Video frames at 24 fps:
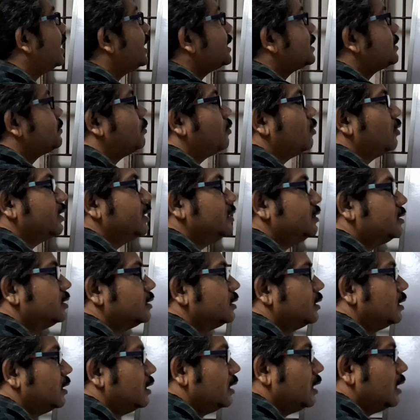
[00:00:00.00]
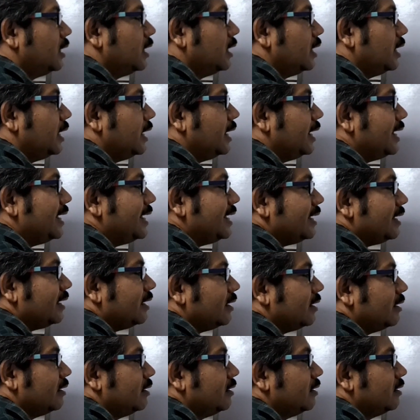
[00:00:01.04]
at point
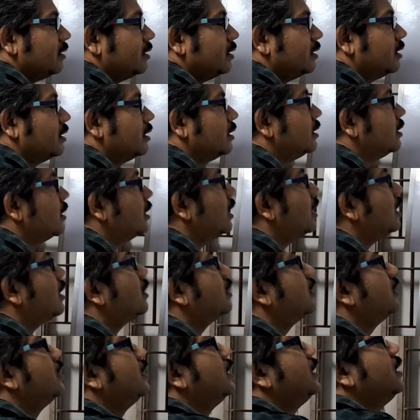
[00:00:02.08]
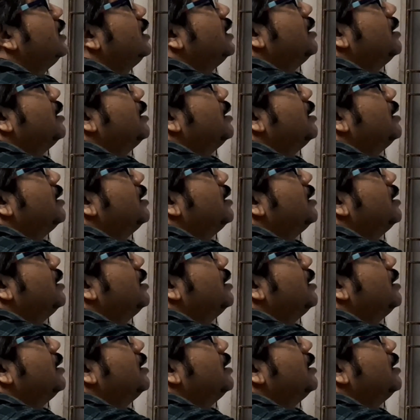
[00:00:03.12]
A. Yeah,